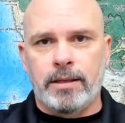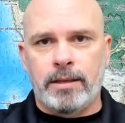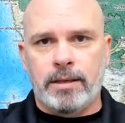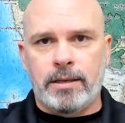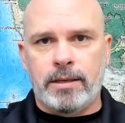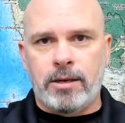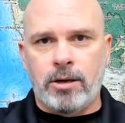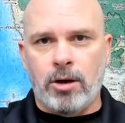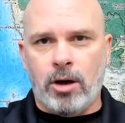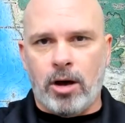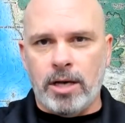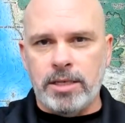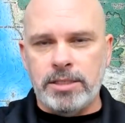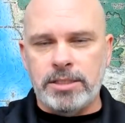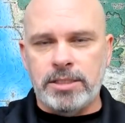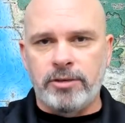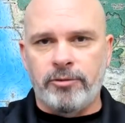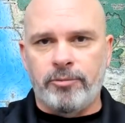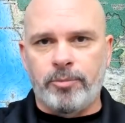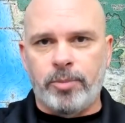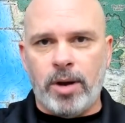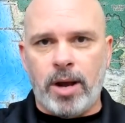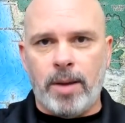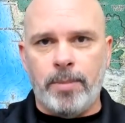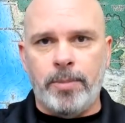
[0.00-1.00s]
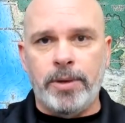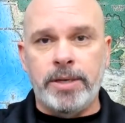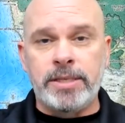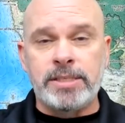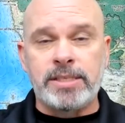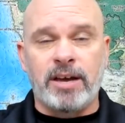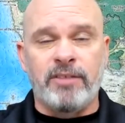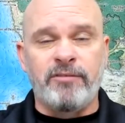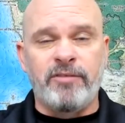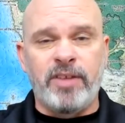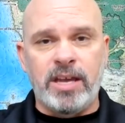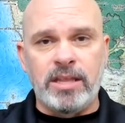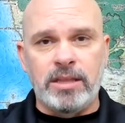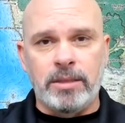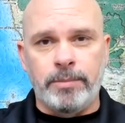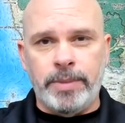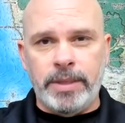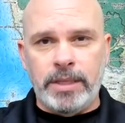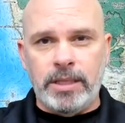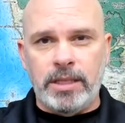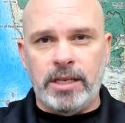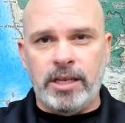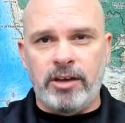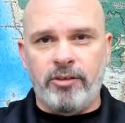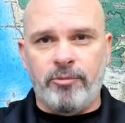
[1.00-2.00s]
cost of properties,
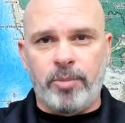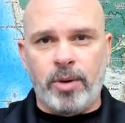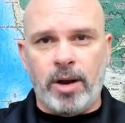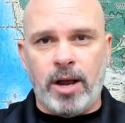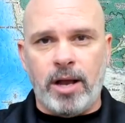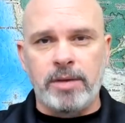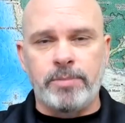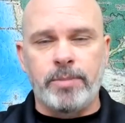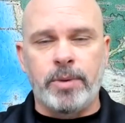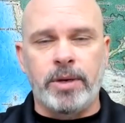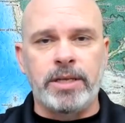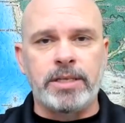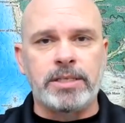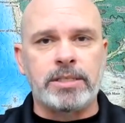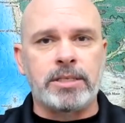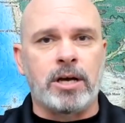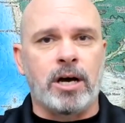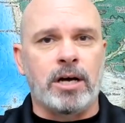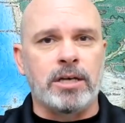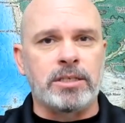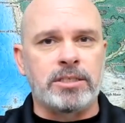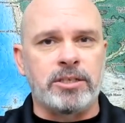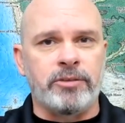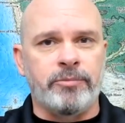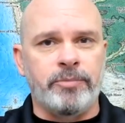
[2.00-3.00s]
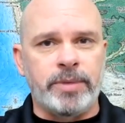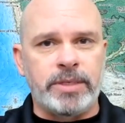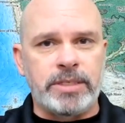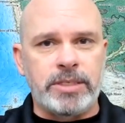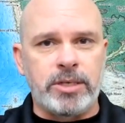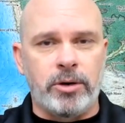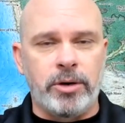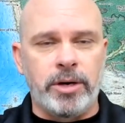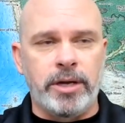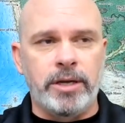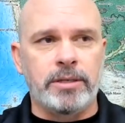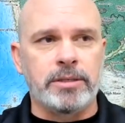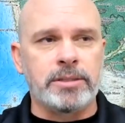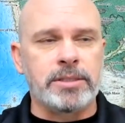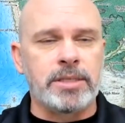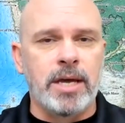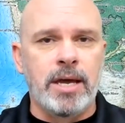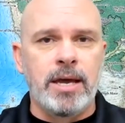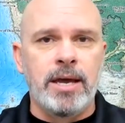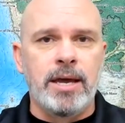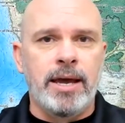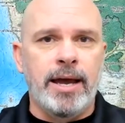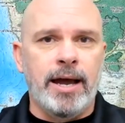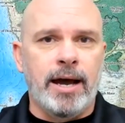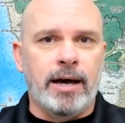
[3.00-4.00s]
availability of properties, cost of materials,
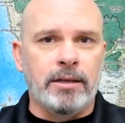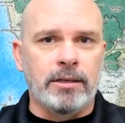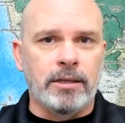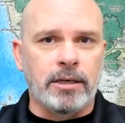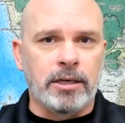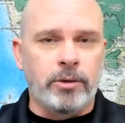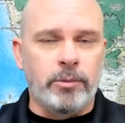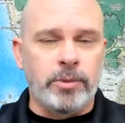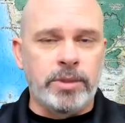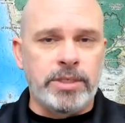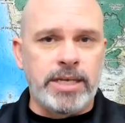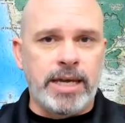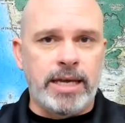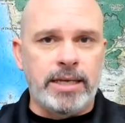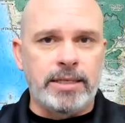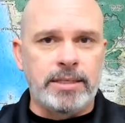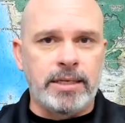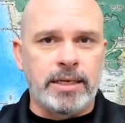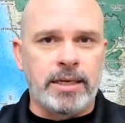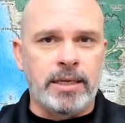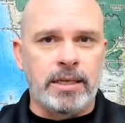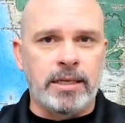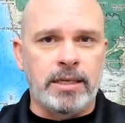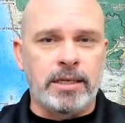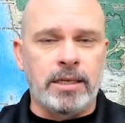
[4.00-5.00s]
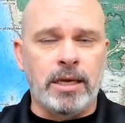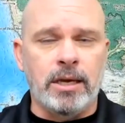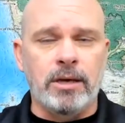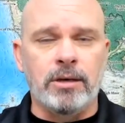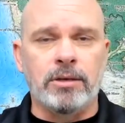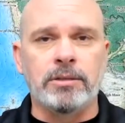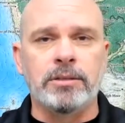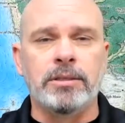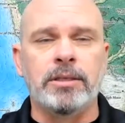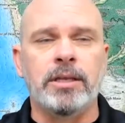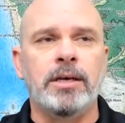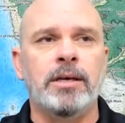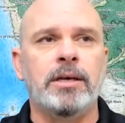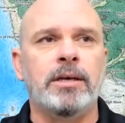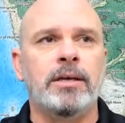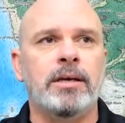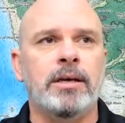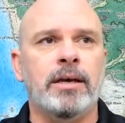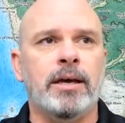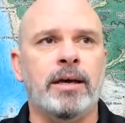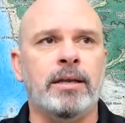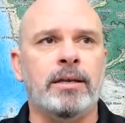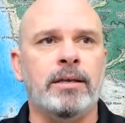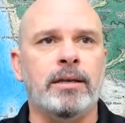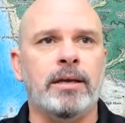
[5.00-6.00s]
how long it would take to get a yield,
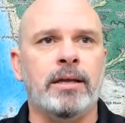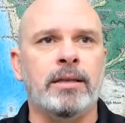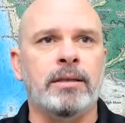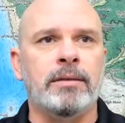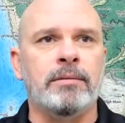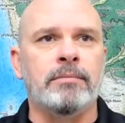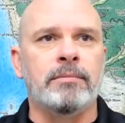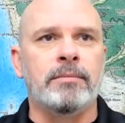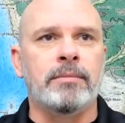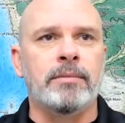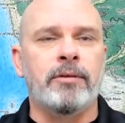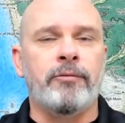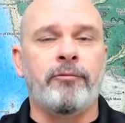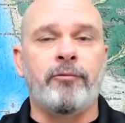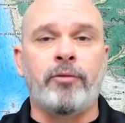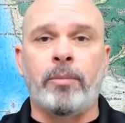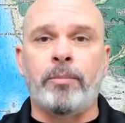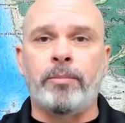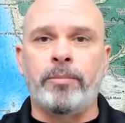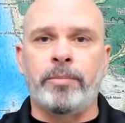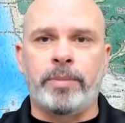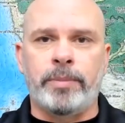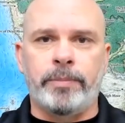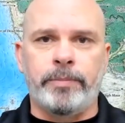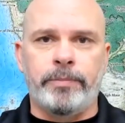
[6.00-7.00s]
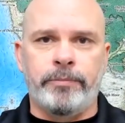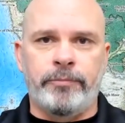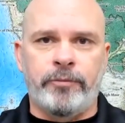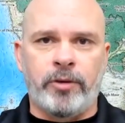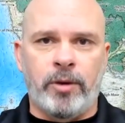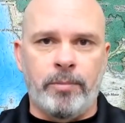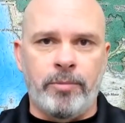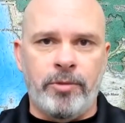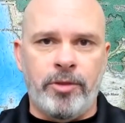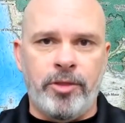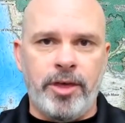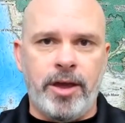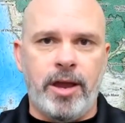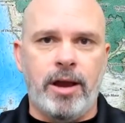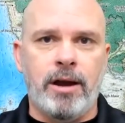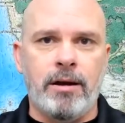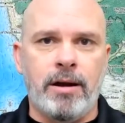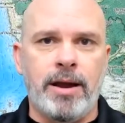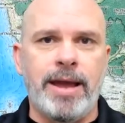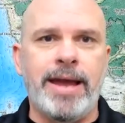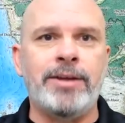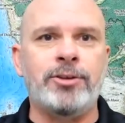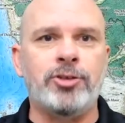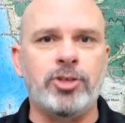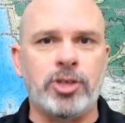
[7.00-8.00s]
and and from from their
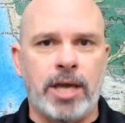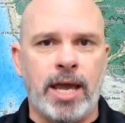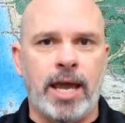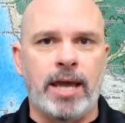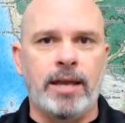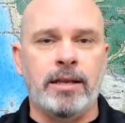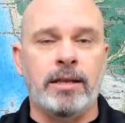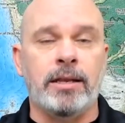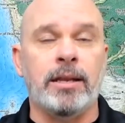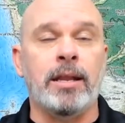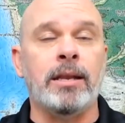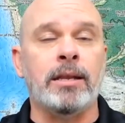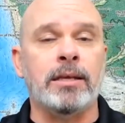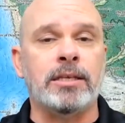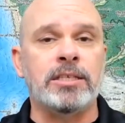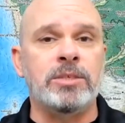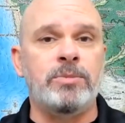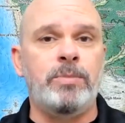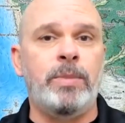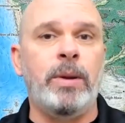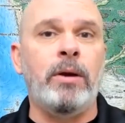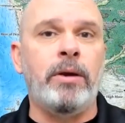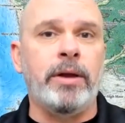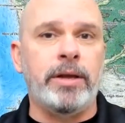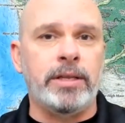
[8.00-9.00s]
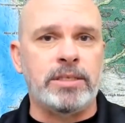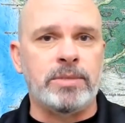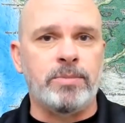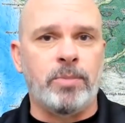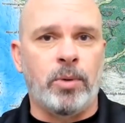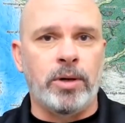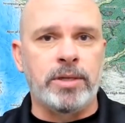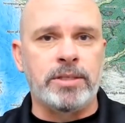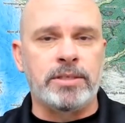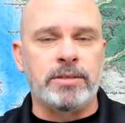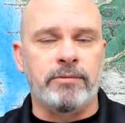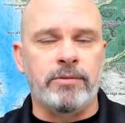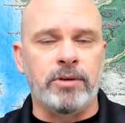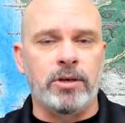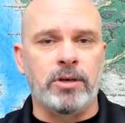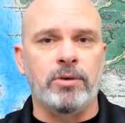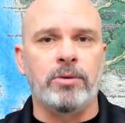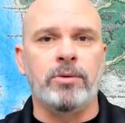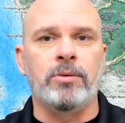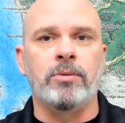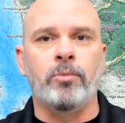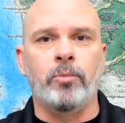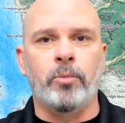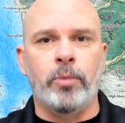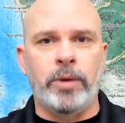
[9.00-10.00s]
educated and experienced points of view,
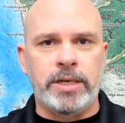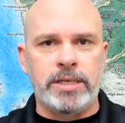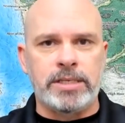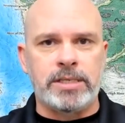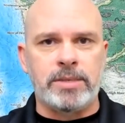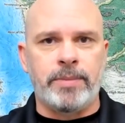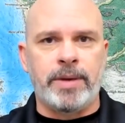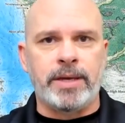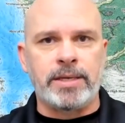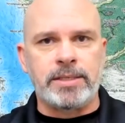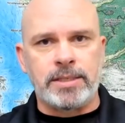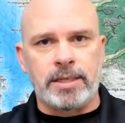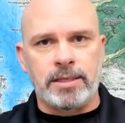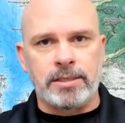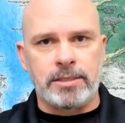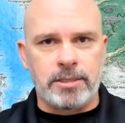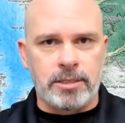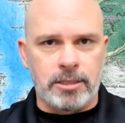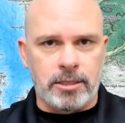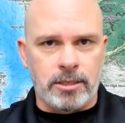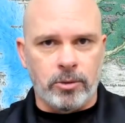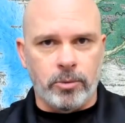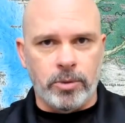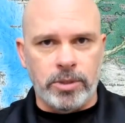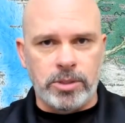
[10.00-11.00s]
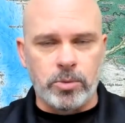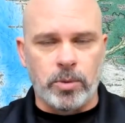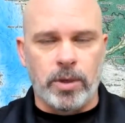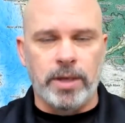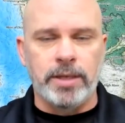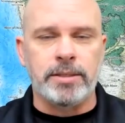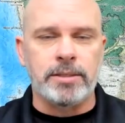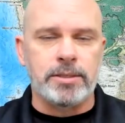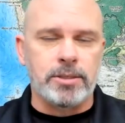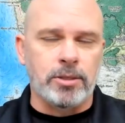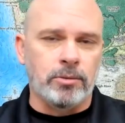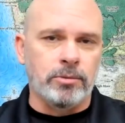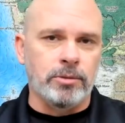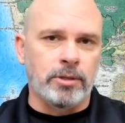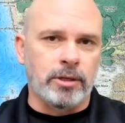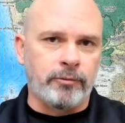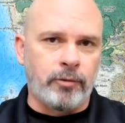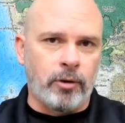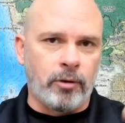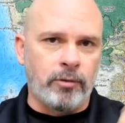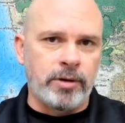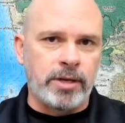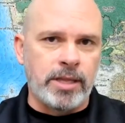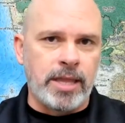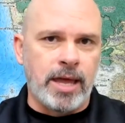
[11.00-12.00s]
when does it make sense to do which one? So look
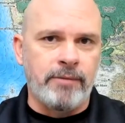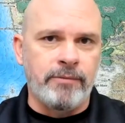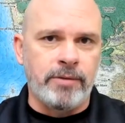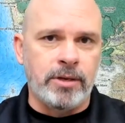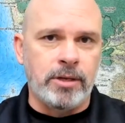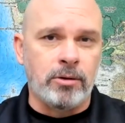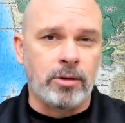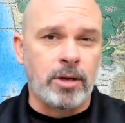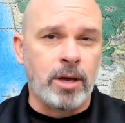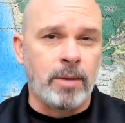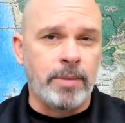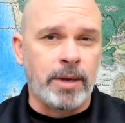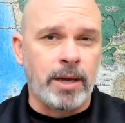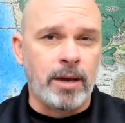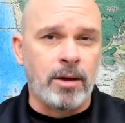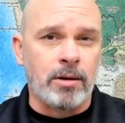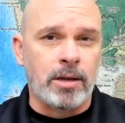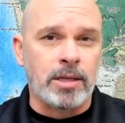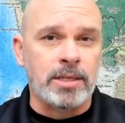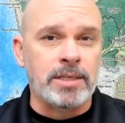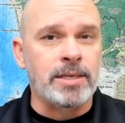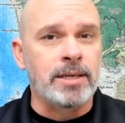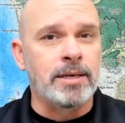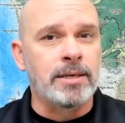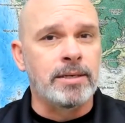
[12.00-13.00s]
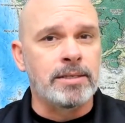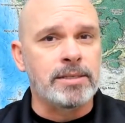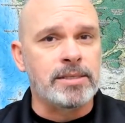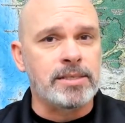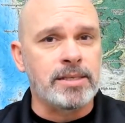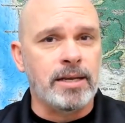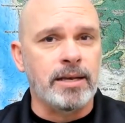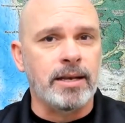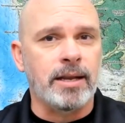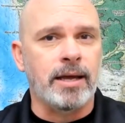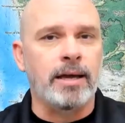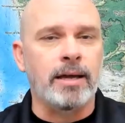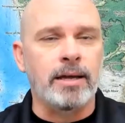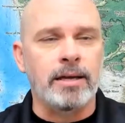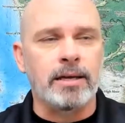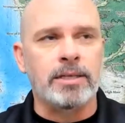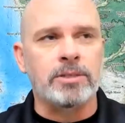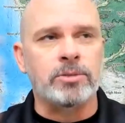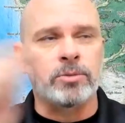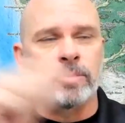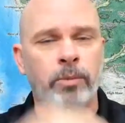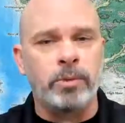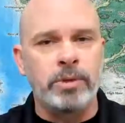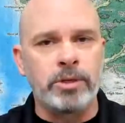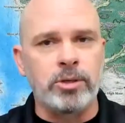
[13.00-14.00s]
forward to that video coming out on Sunday because
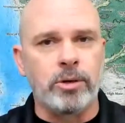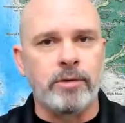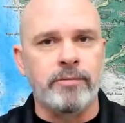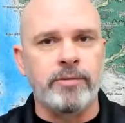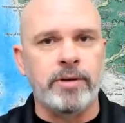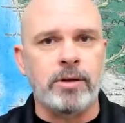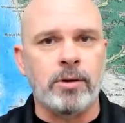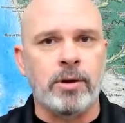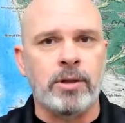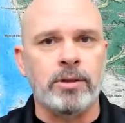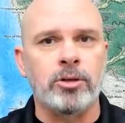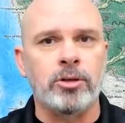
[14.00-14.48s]
when we do a video on